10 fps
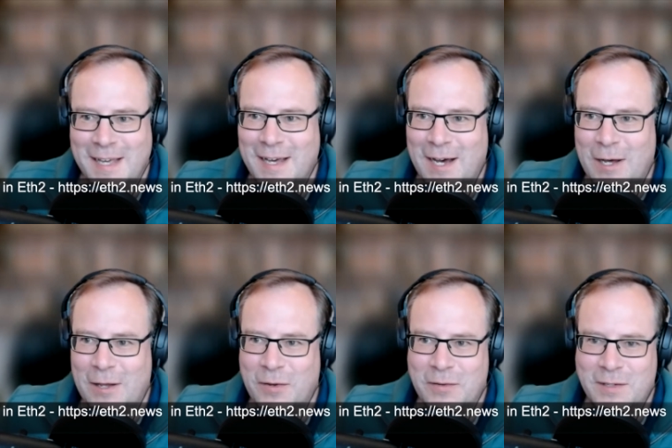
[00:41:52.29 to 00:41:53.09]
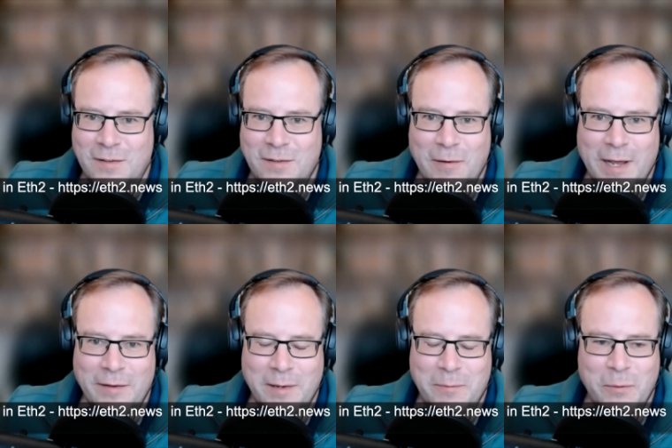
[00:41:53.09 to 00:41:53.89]
Uh, so it's just a
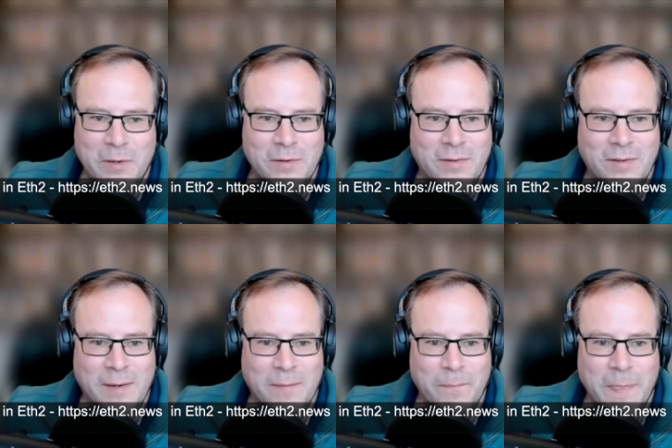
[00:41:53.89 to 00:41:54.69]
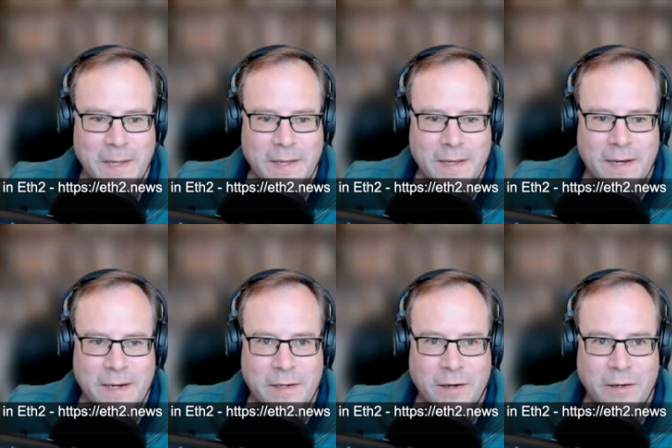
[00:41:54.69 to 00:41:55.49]
roundup of what's um, uh,
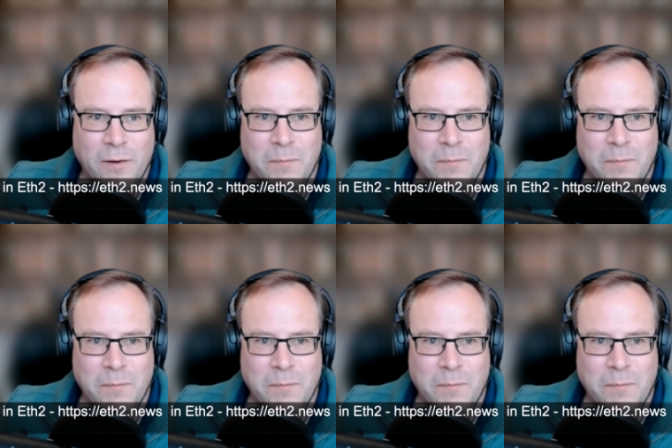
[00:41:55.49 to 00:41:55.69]
going on.